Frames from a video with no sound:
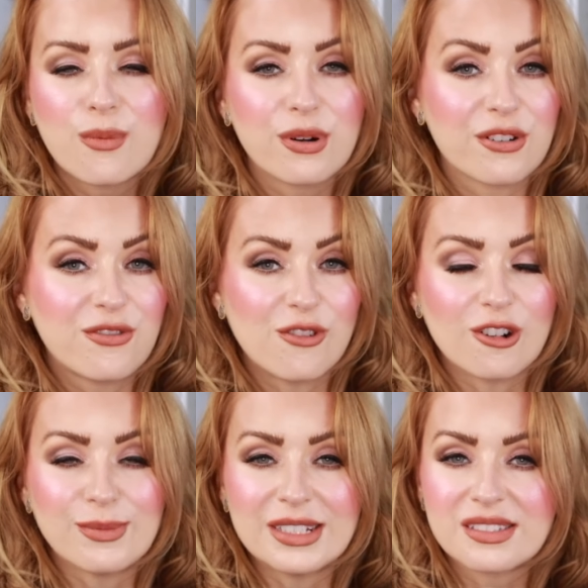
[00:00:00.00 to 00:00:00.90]

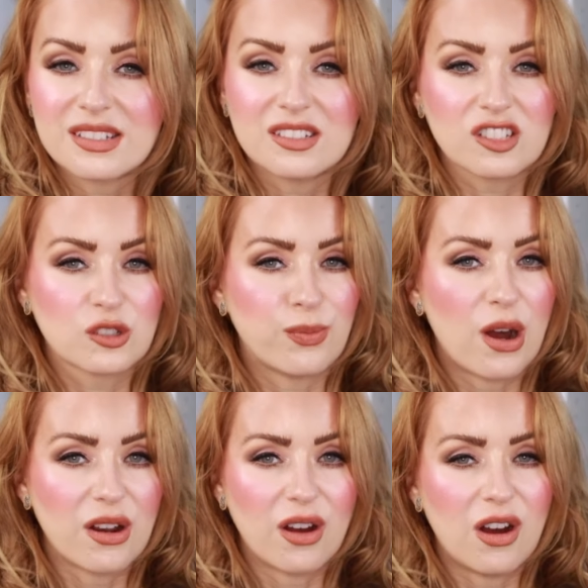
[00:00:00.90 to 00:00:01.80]
Performance is
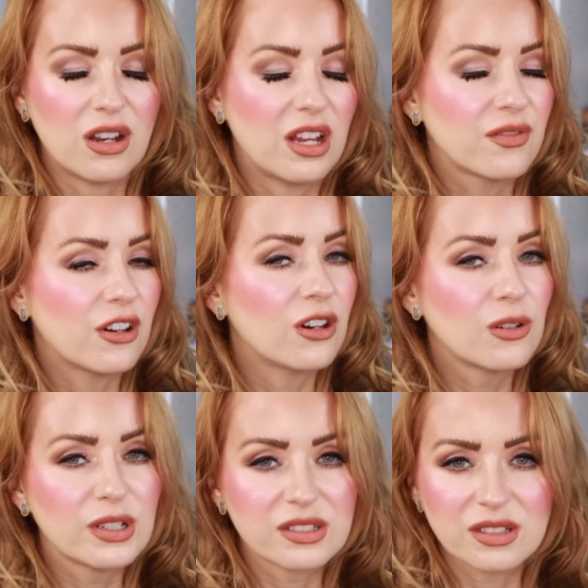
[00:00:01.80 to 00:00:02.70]
spot on. I've
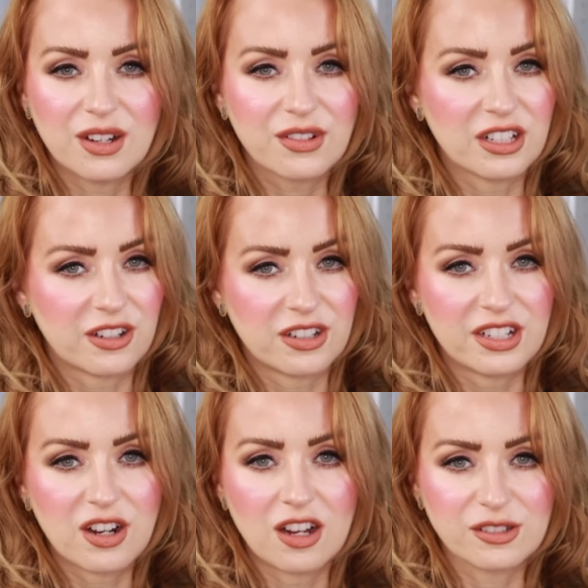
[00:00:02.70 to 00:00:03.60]
always loved
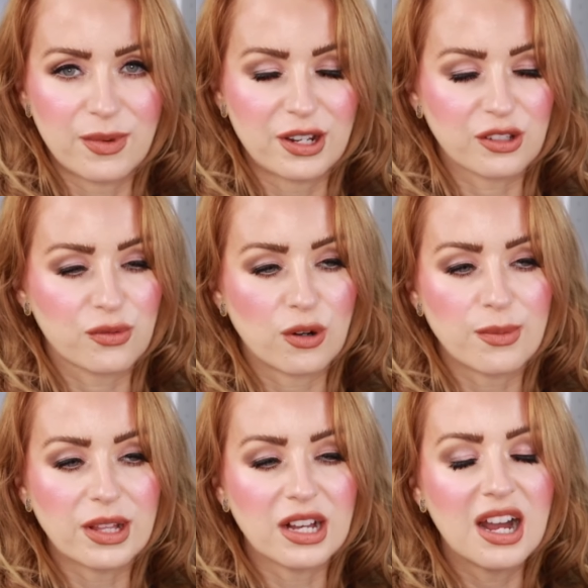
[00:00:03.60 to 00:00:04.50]
Klarity Kosmetics
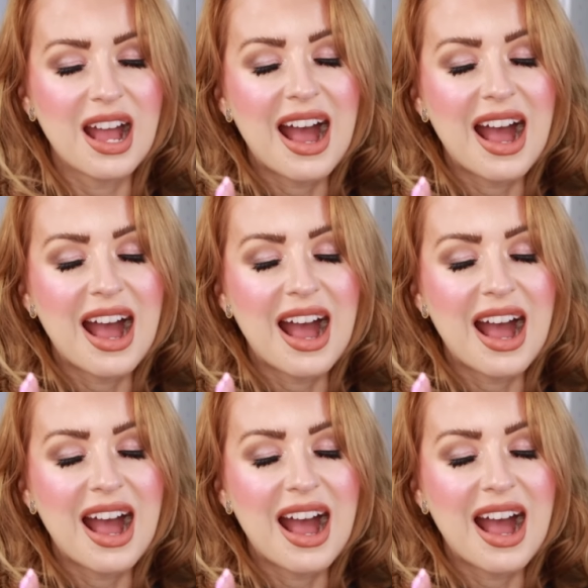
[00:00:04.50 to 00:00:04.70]
formula.